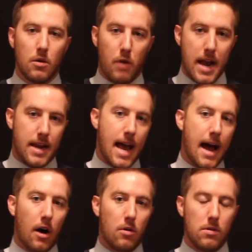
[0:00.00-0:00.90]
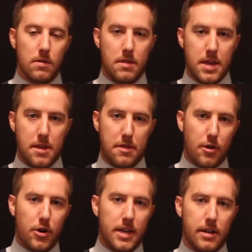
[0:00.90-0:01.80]
Right now, the
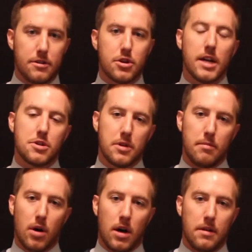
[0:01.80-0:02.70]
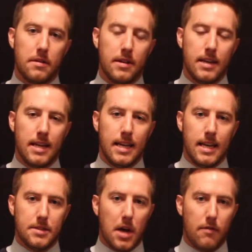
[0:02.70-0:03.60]
30-year Treasury bond
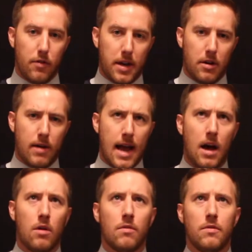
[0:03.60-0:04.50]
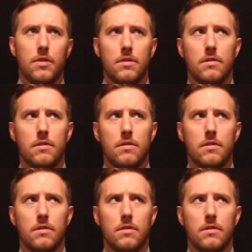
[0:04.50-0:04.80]
is hovering around,